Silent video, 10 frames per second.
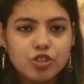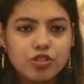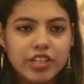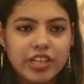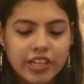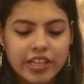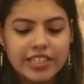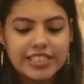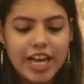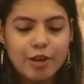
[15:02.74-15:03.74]
to
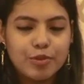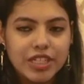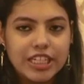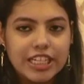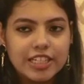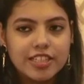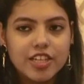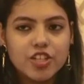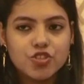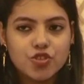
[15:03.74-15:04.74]
examine
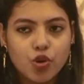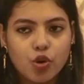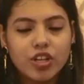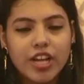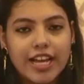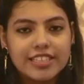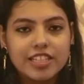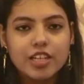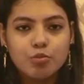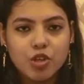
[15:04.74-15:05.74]
India's role as
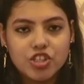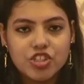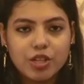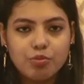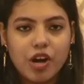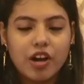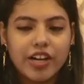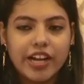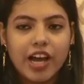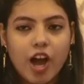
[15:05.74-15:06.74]
an emerging power
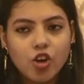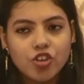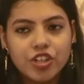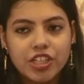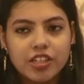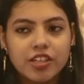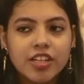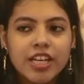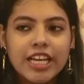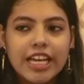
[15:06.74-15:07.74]
and how critical
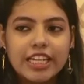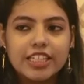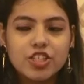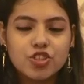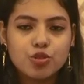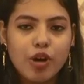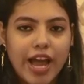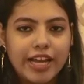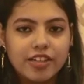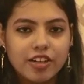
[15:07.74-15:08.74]
it is to
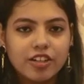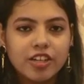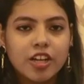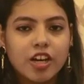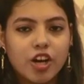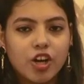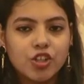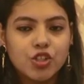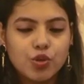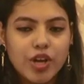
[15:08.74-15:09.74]
anchor
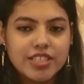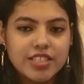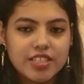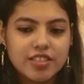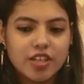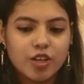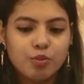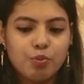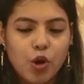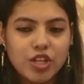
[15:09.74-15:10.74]
US's
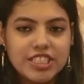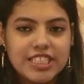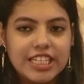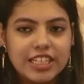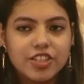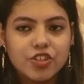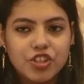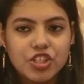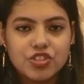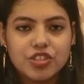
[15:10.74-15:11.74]
policy in the
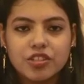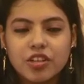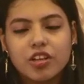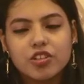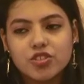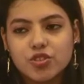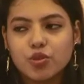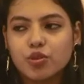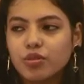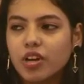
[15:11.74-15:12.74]
region.
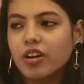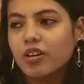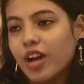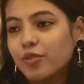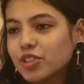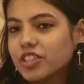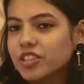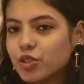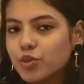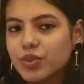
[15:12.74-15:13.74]
So I would
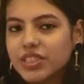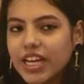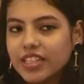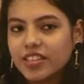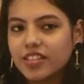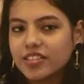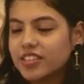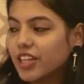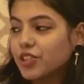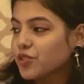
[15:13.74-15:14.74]
conclude with that.
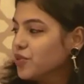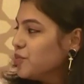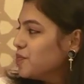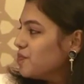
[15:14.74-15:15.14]
Thank you.